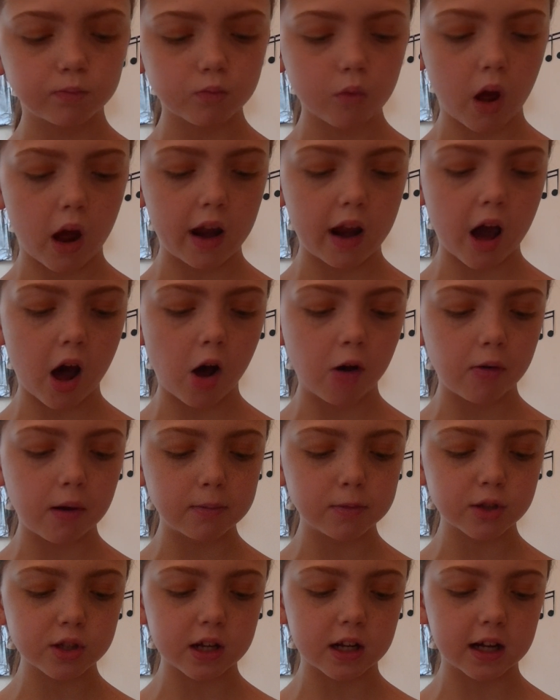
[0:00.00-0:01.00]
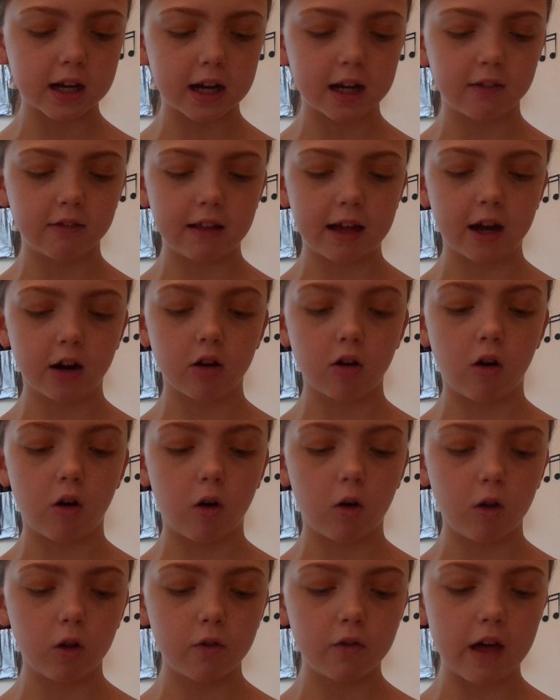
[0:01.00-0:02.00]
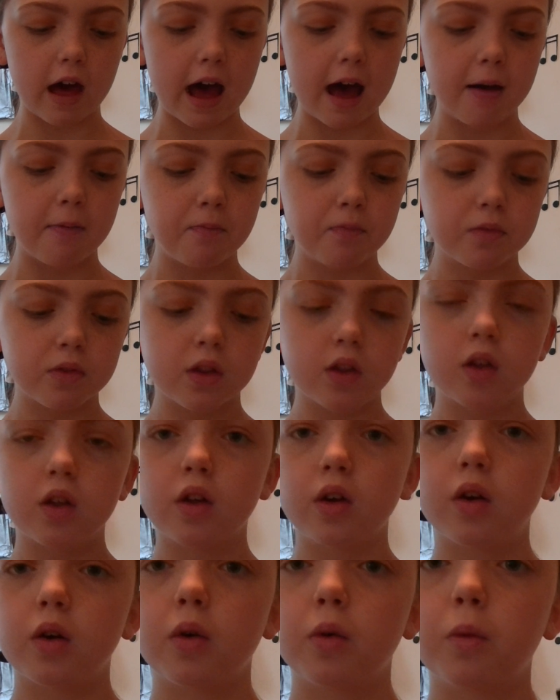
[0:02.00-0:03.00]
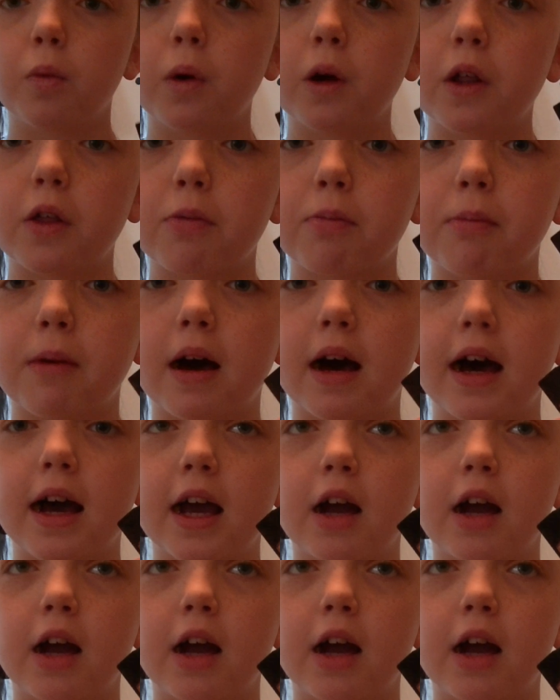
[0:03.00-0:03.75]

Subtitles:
And now I'm just going to kind of layer all of that with my